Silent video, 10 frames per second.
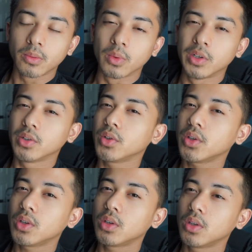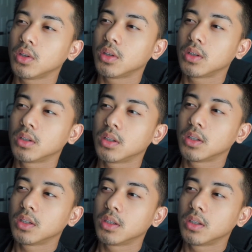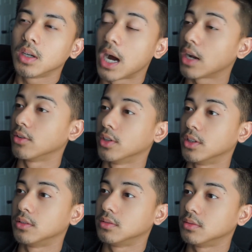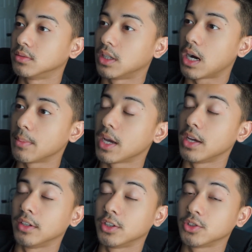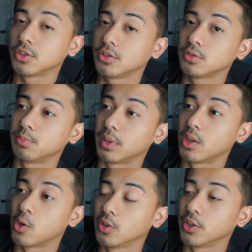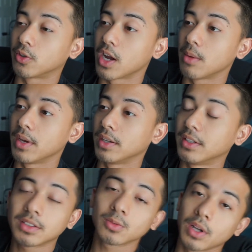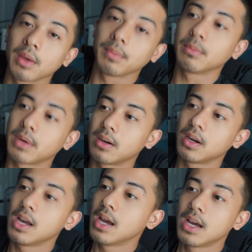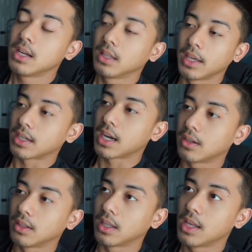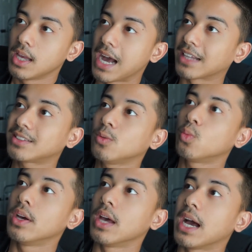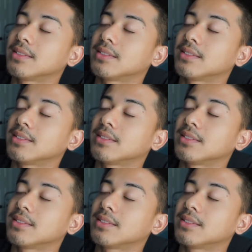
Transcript: really, I don't know. I'm not in their shoes, but holy crap, man! This is what I mean by, like, how I see what